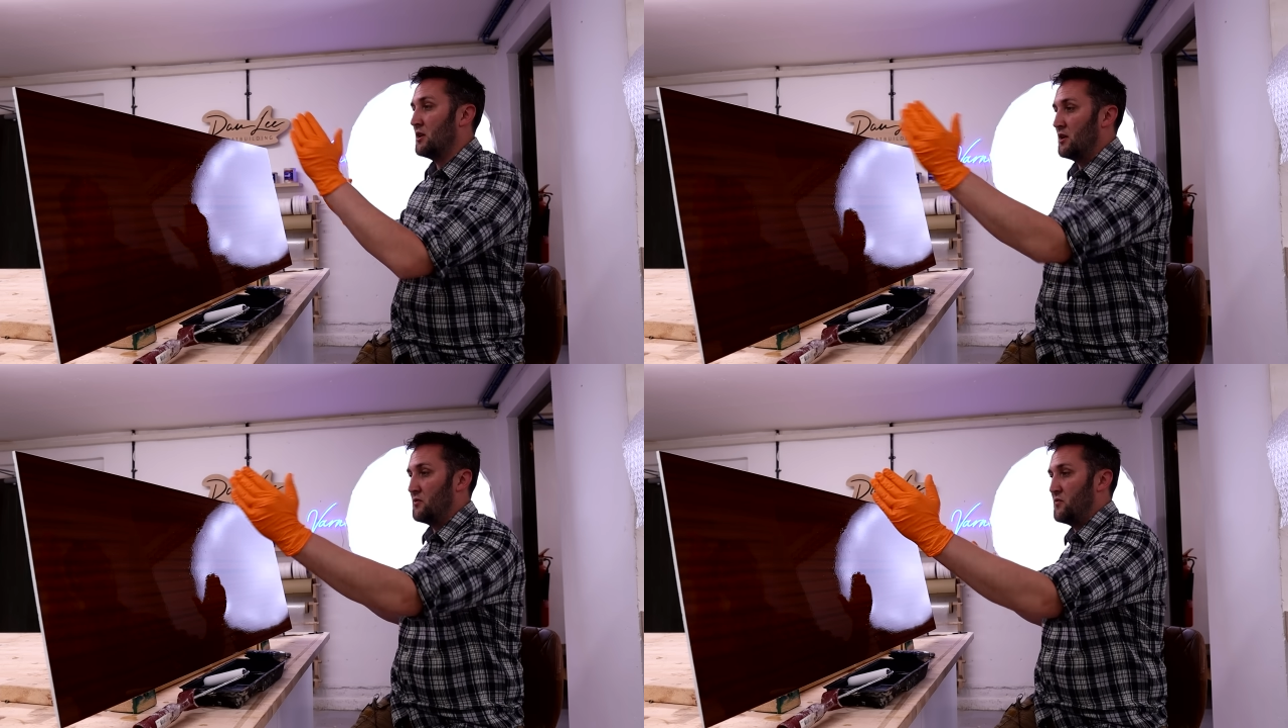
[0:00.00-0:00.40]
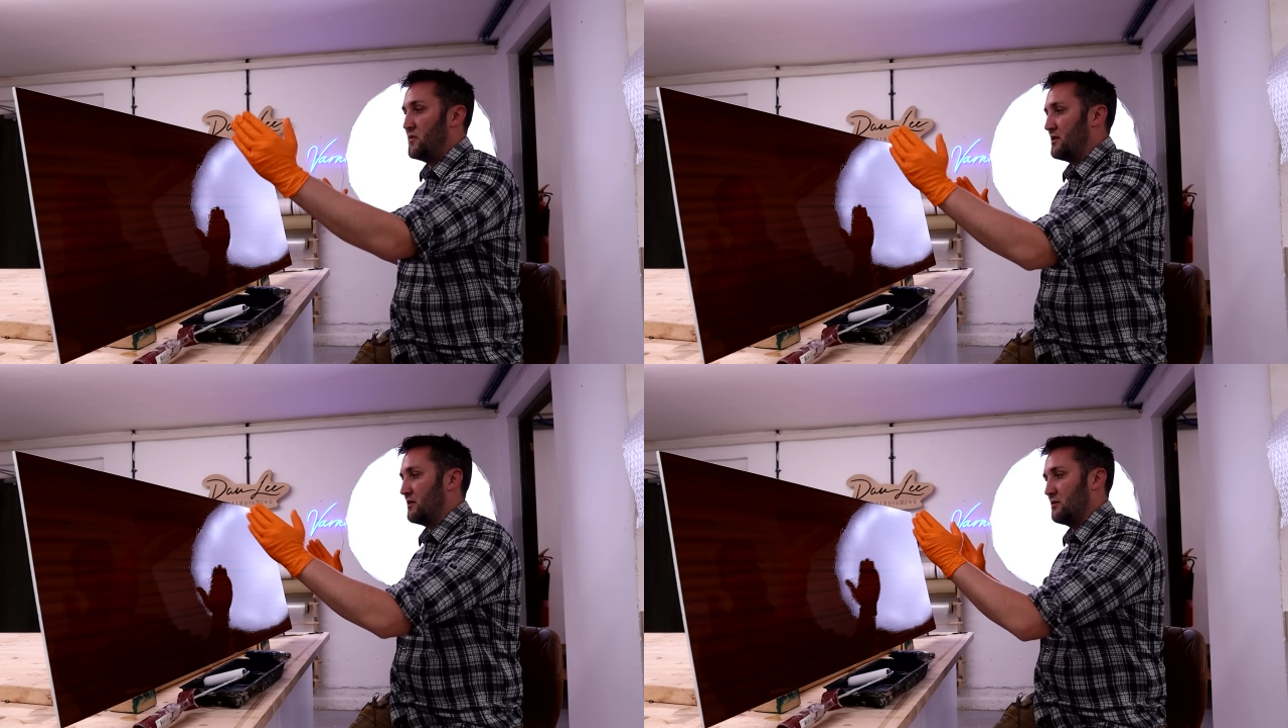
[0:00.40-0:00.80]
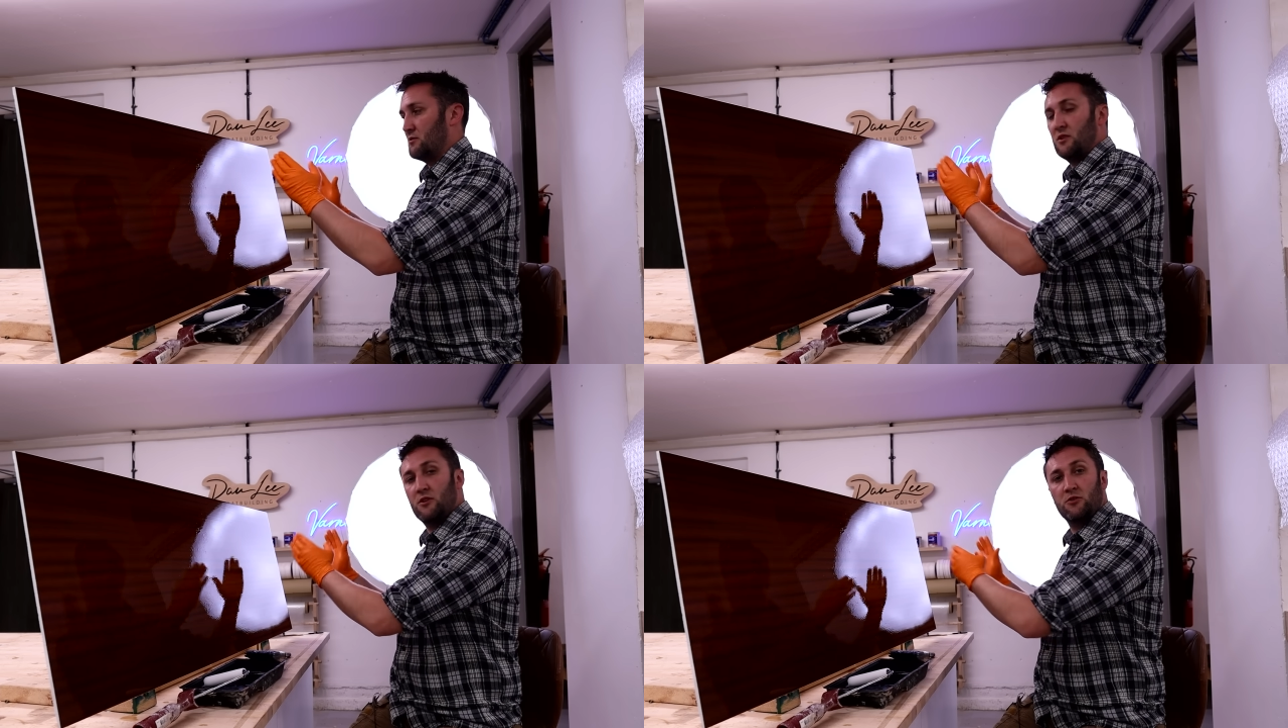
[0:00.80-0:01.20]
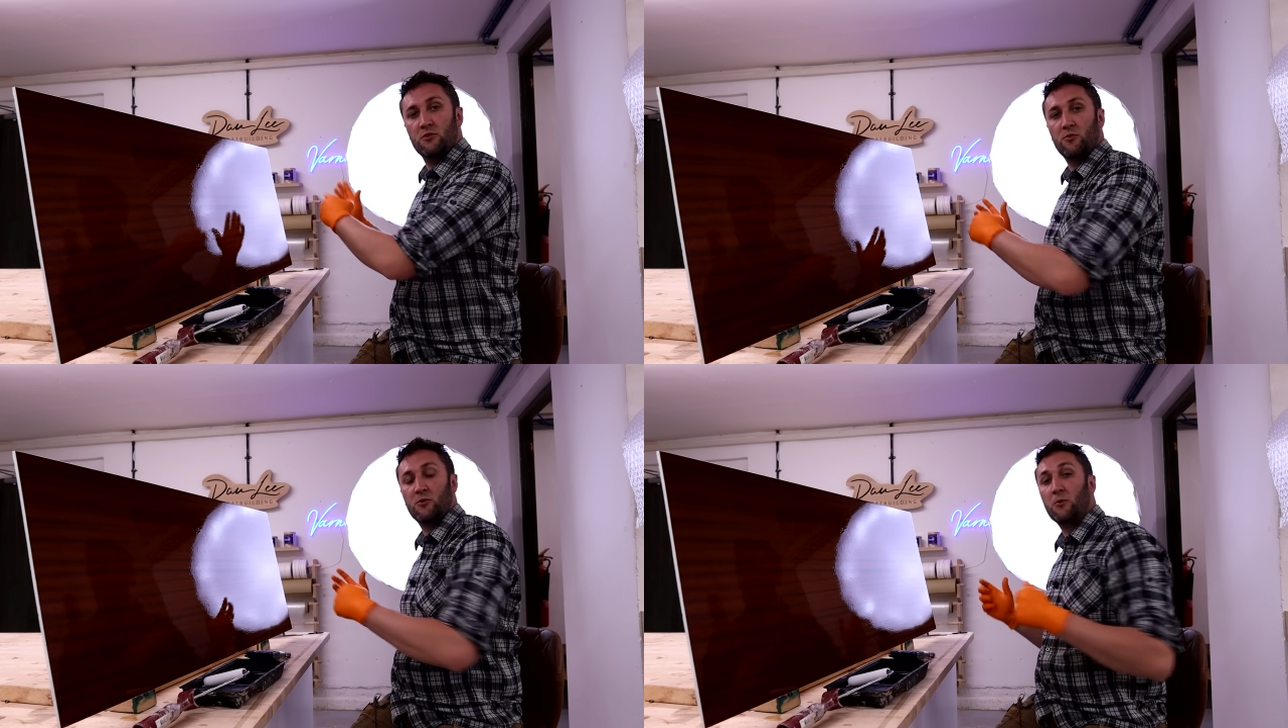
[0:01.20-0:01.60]
and feather those edges
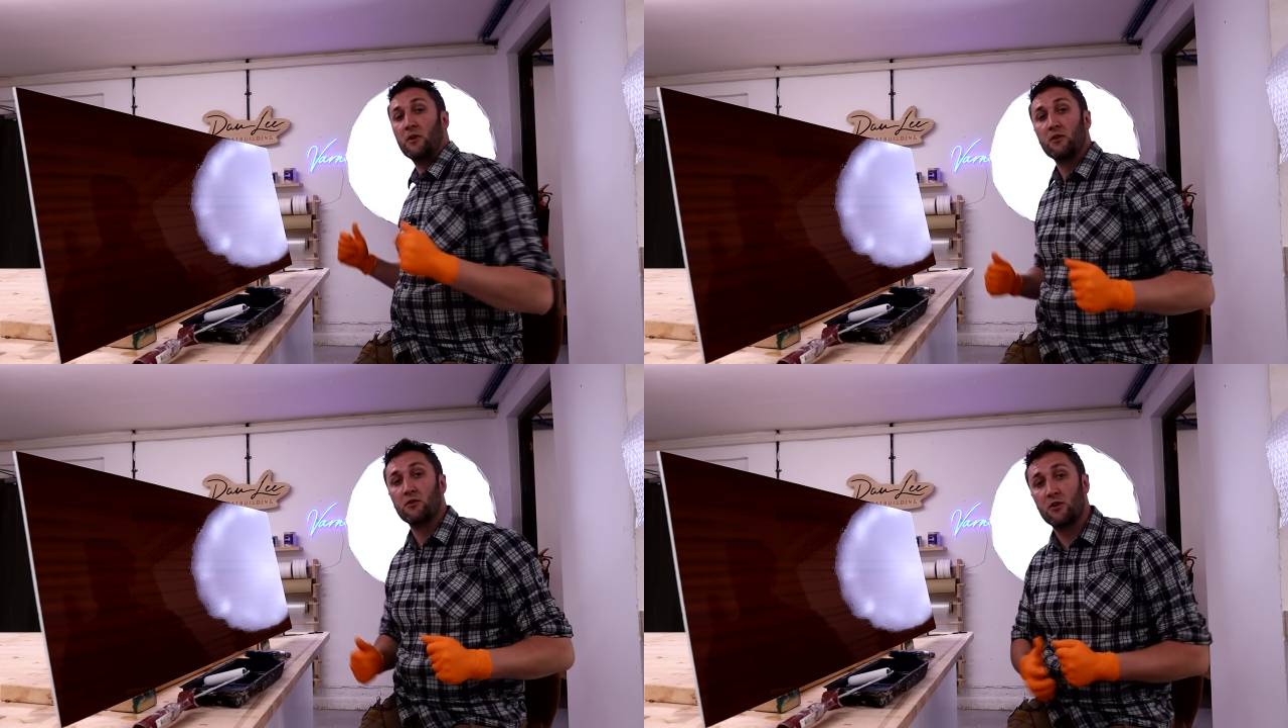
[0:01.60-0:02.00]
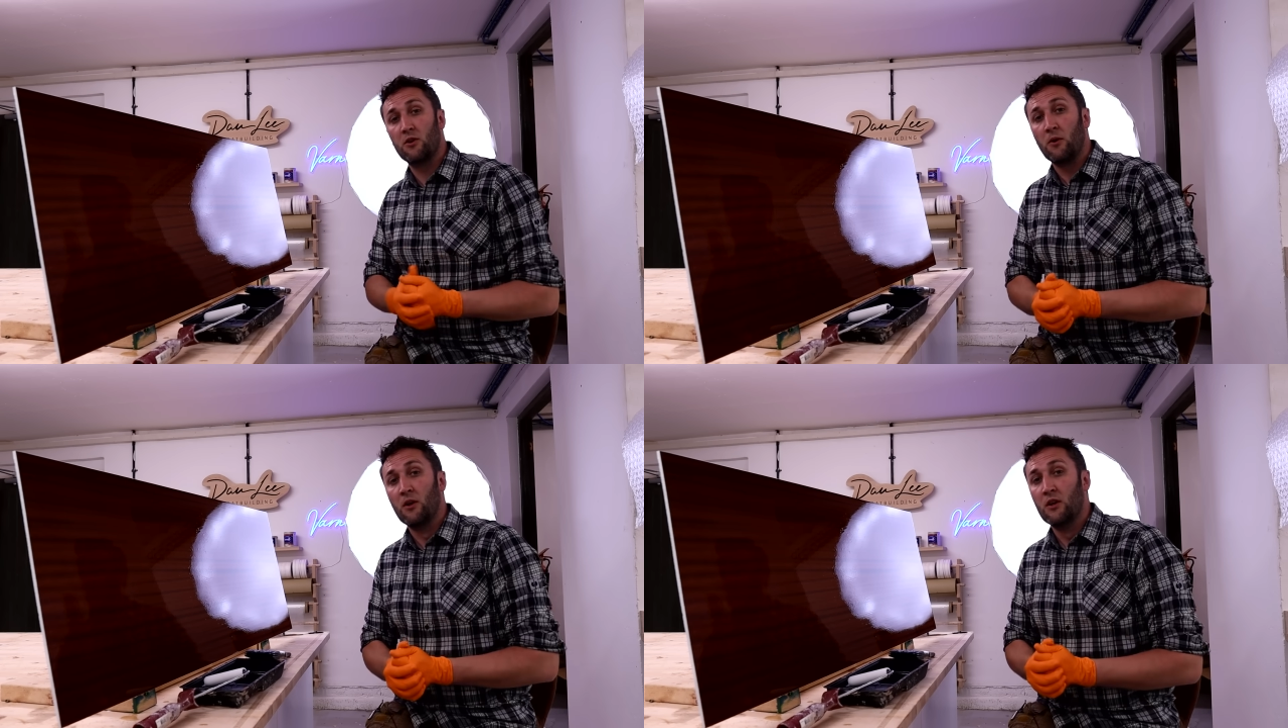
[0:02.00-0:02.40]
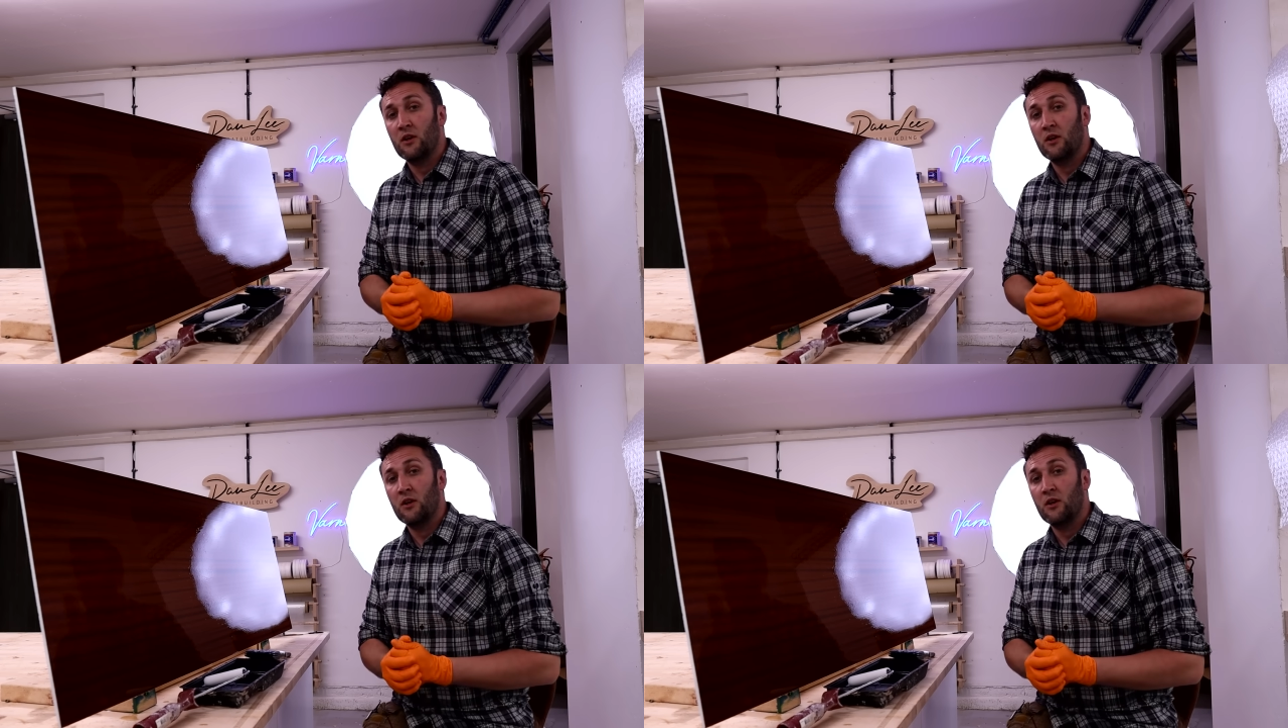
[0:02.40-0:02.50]
between the two.